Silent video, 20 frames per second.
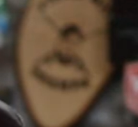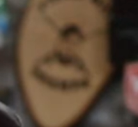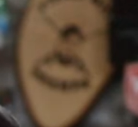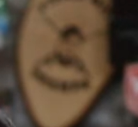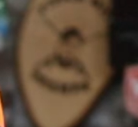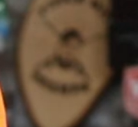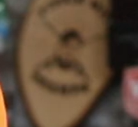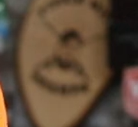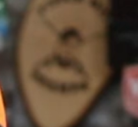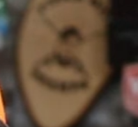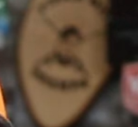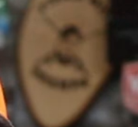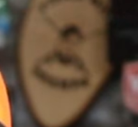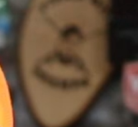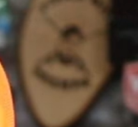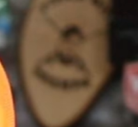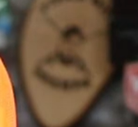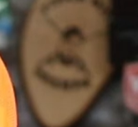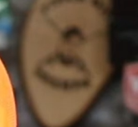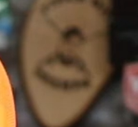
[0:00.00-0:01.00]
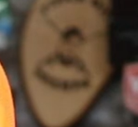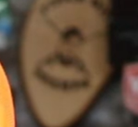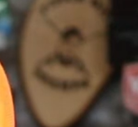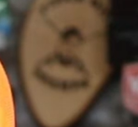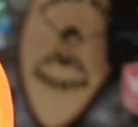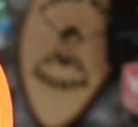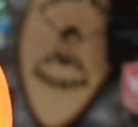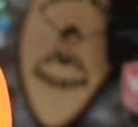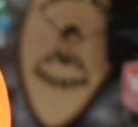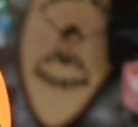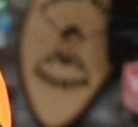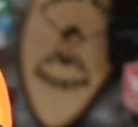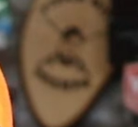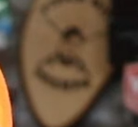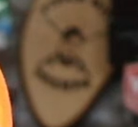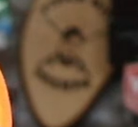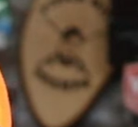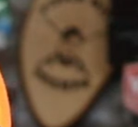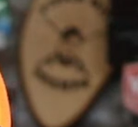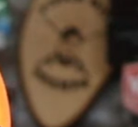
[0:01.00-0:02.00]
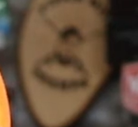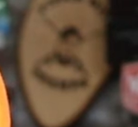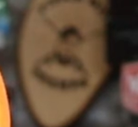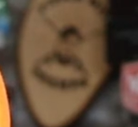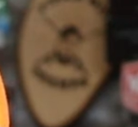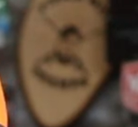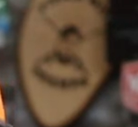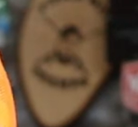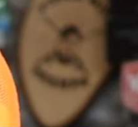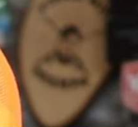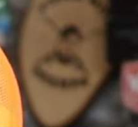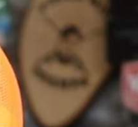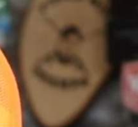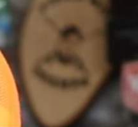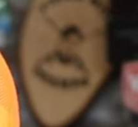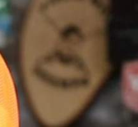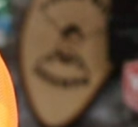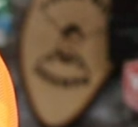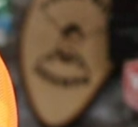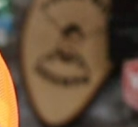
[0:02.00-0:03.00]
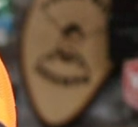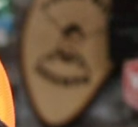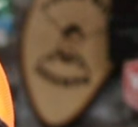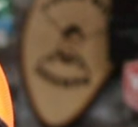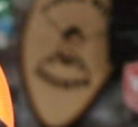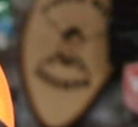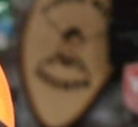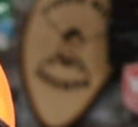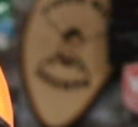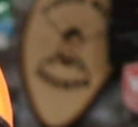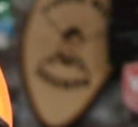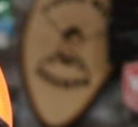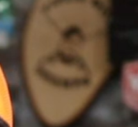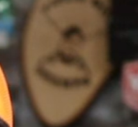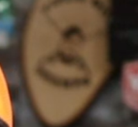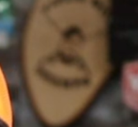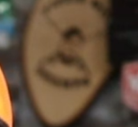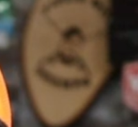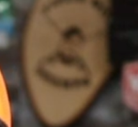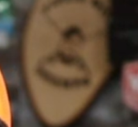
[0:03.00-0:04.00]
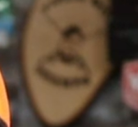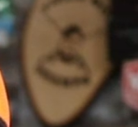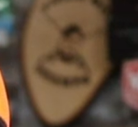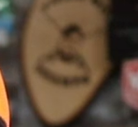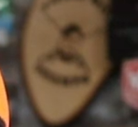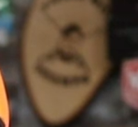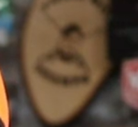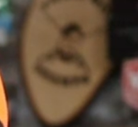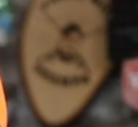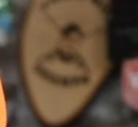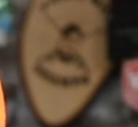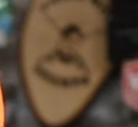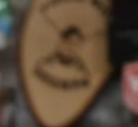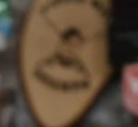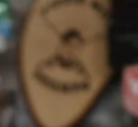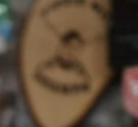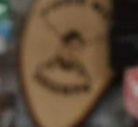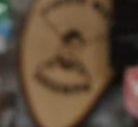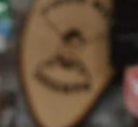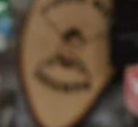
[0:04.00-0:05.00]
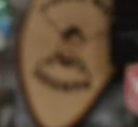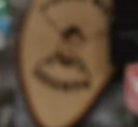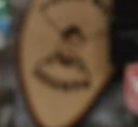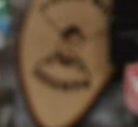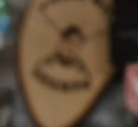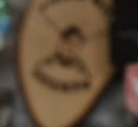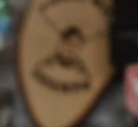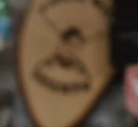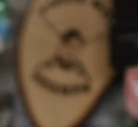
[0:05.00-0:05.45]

(silent)